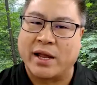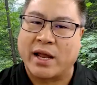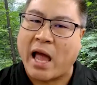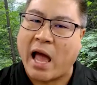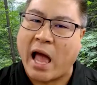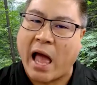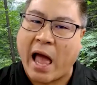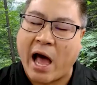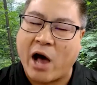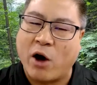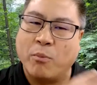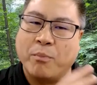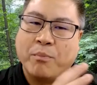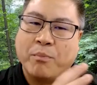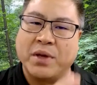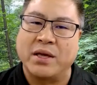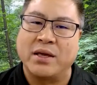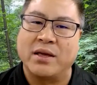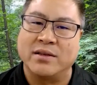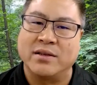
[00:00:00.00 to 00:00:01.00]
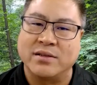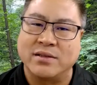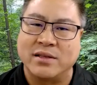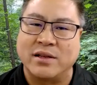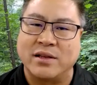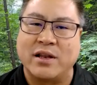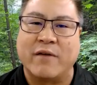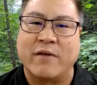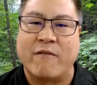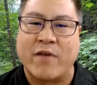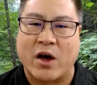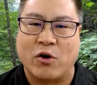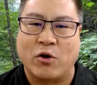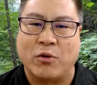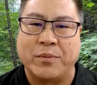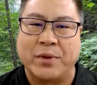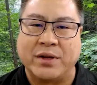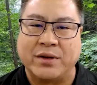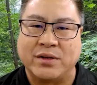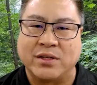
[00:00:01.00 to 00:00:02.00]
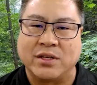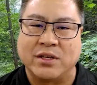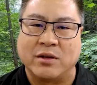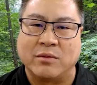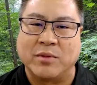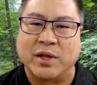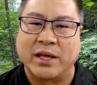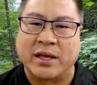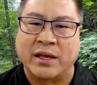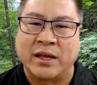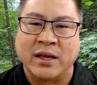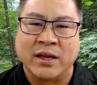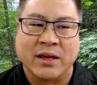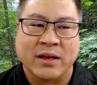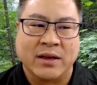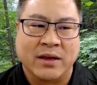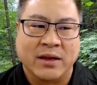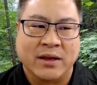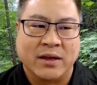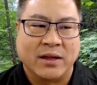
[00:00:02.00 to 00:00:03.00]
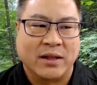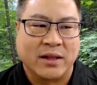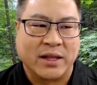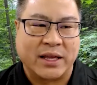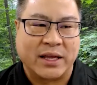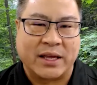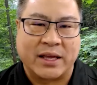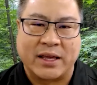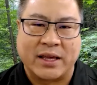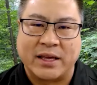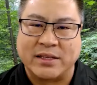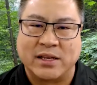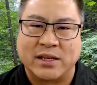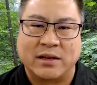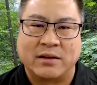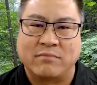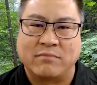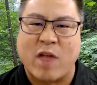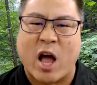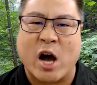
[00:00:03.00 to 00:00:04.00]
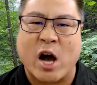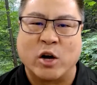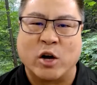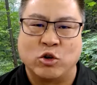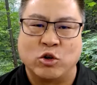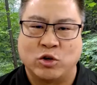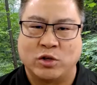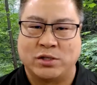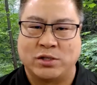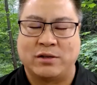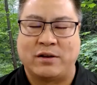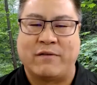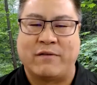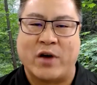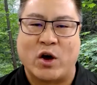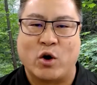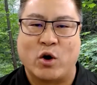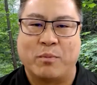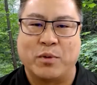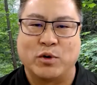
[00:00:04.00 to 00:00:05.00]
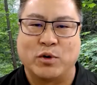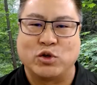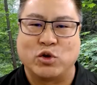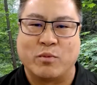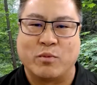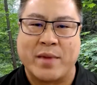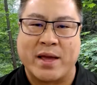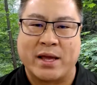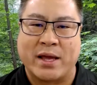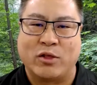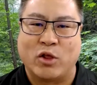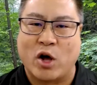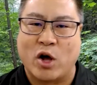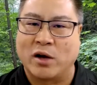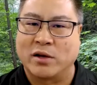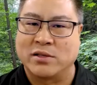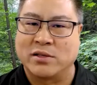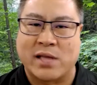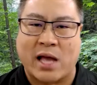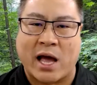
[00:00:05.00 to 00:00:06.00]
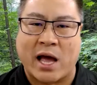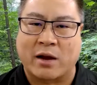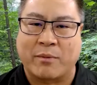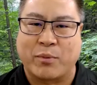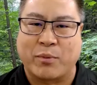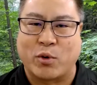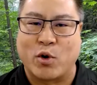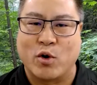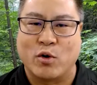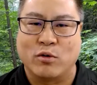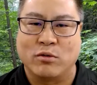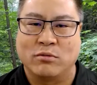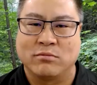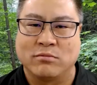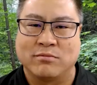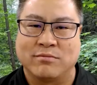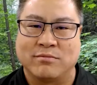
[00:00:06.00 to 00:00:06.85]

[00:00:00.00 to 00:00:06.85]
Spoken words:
like, how big is the development team? Like is it hundreds of developers who made LogStackPRO?